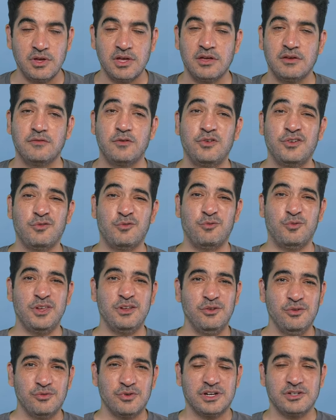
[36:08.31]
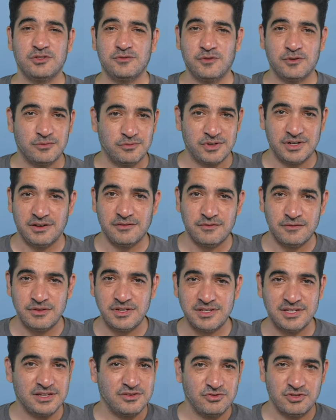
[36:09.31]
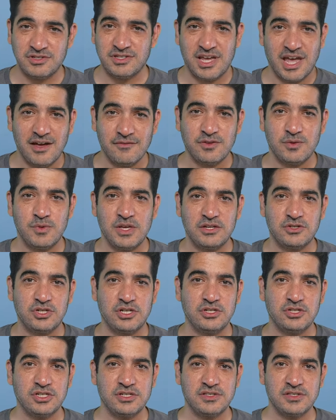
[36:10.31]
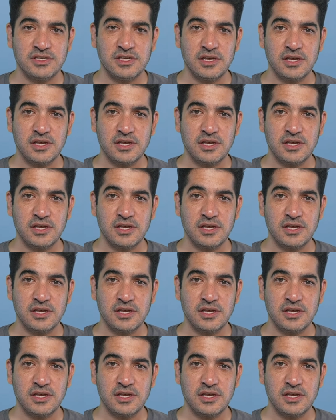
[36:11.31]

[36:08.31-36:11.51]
If you're in a real rush for whatever reason and just have to make changes